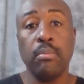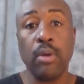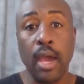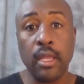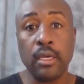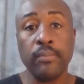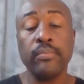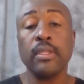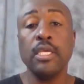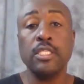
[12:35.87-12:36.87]
product.
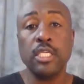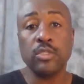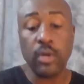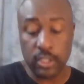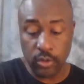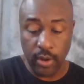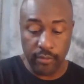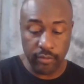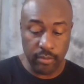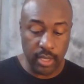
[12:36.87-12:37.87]
It just wasn't
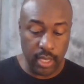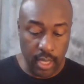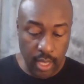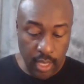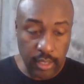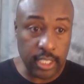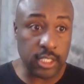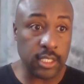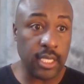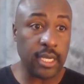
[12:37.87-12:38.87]
great for me.
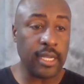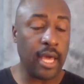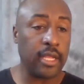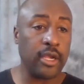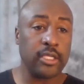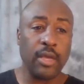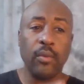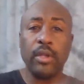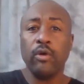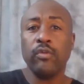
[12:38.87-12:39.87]
Let's get on out of here because I
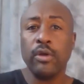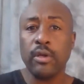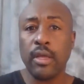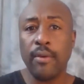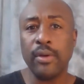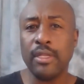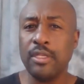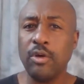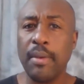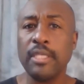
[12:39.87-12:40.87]
wanted to
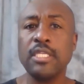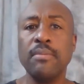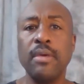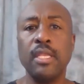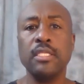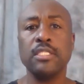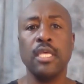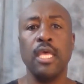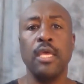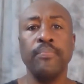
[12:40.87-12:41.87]
do about 10 minutes.
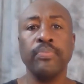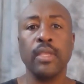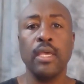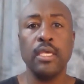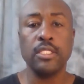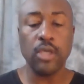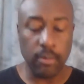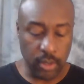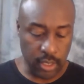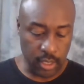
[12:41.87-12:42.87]
And so
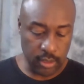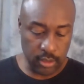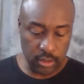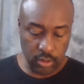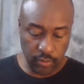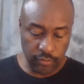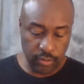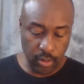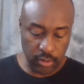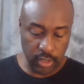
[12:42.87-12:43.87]
I'm going to do a
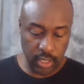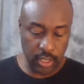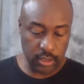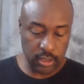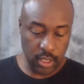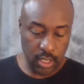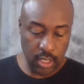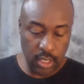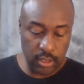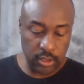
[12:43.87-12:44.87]
few more things.
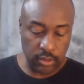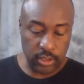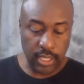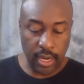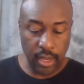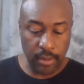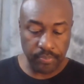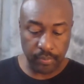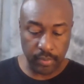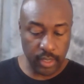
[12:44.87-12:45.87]
So
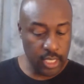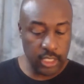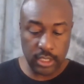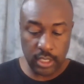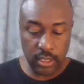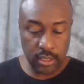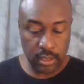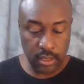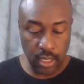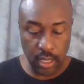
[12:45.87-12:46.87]
setup, easy
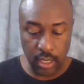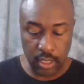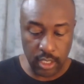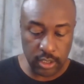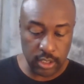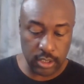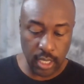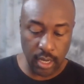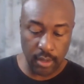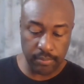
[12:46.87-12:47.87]

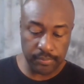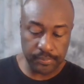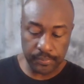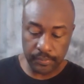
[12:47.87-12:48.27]
setup,